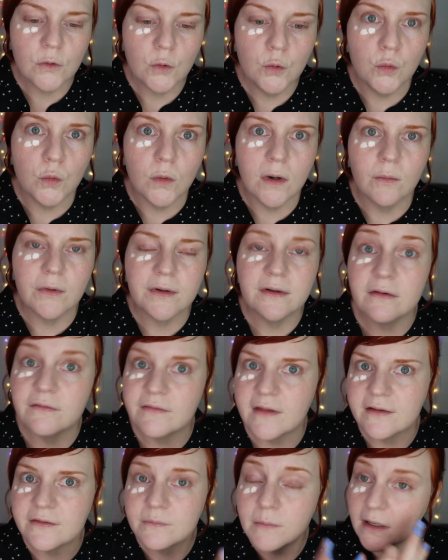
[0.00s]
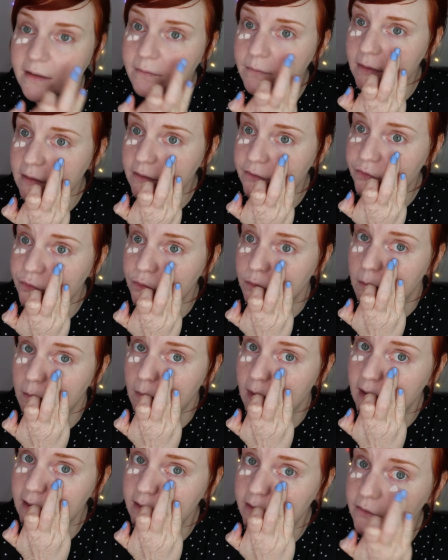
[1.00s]
Ooh, I wonder if that might be too
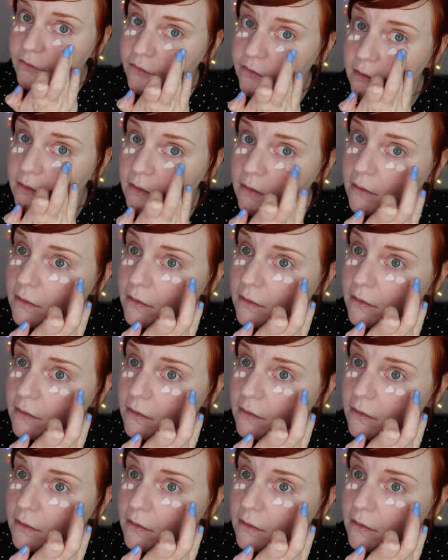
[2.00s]
much.